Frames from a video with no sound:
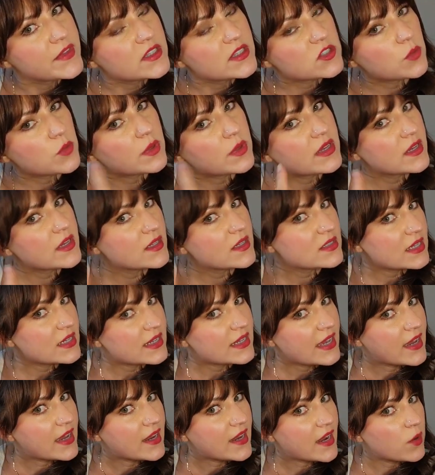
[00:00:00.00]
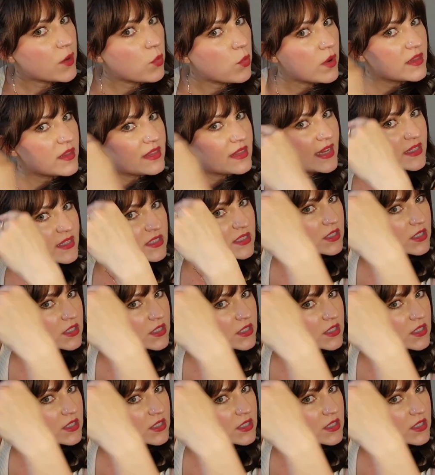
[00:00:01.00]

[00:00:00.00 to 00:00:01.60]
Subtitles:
So because, again, I want that